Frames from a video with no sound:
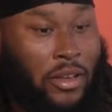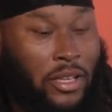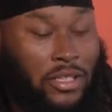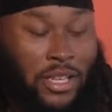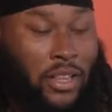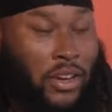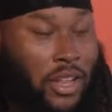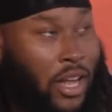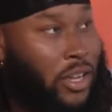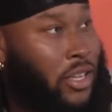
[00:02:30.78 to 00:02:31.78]
it's South
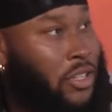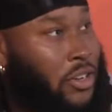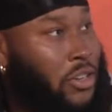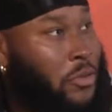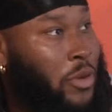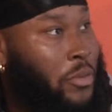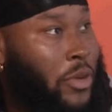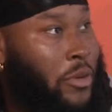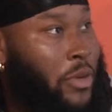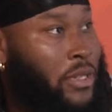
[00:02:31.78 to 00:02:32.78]
Carolina, and you know you want to
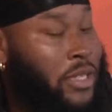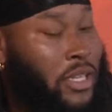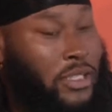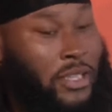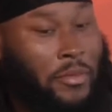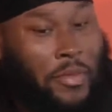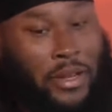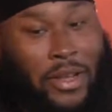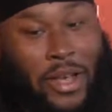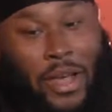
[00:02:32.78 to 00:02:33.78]
play your best against them.
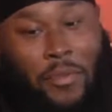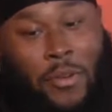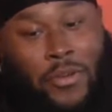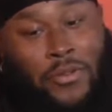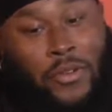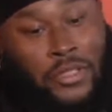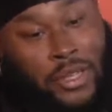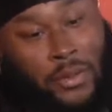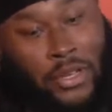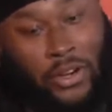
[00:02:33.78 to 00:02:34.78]
And maybe for
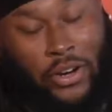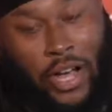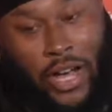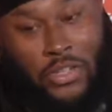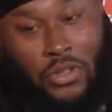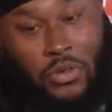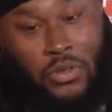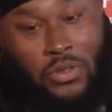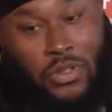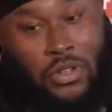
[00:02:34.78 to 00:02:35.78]
some of the younger guys
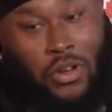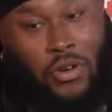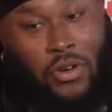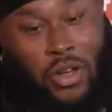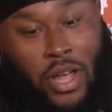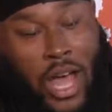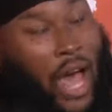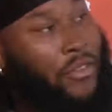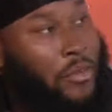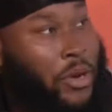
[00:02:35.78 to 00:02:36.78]
who you know
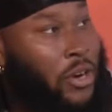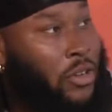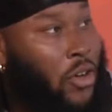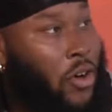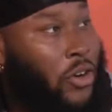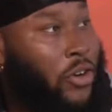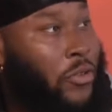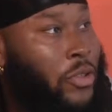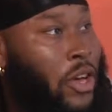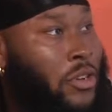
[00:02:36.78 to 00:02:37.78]
haven't been here long or
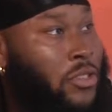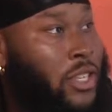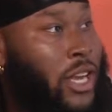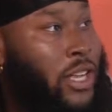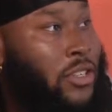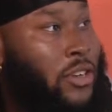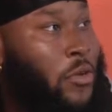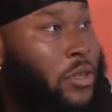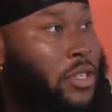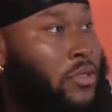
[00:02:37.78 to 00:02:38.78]
don't really understand, you know,
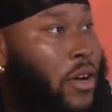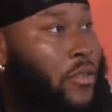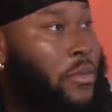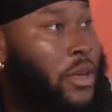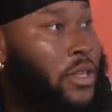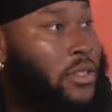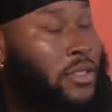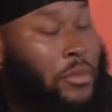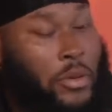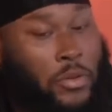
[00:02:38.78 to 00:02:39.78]
what this rivalry means
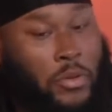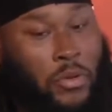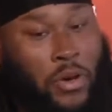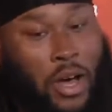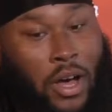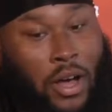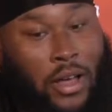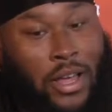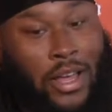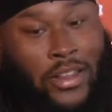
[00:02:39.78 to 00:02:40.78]
to people, uh,
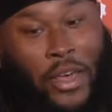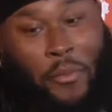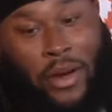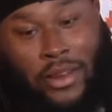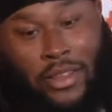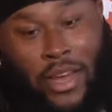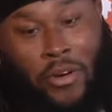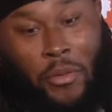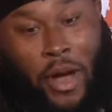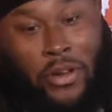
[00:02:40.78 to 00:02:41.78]
they might need that
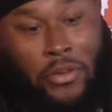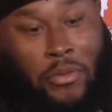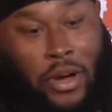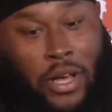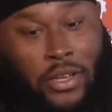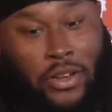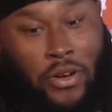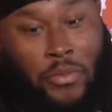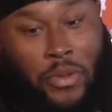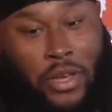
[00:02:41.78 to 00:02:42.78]
reminder. But you
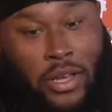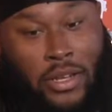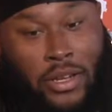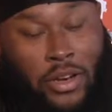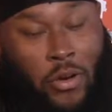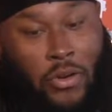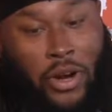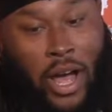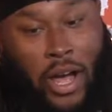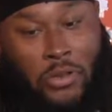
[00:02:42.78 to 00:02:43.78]
know, being an older
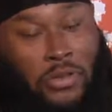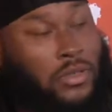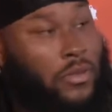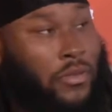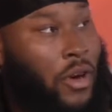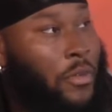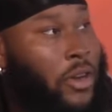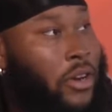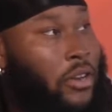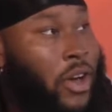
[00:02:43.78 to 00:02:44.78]
guy who's from
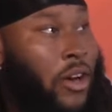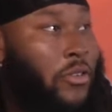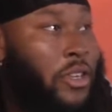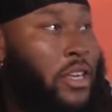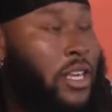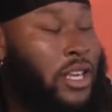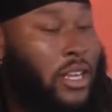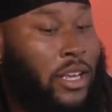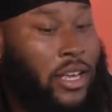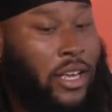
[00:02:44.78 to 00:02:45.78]
here, you know, I don't really need,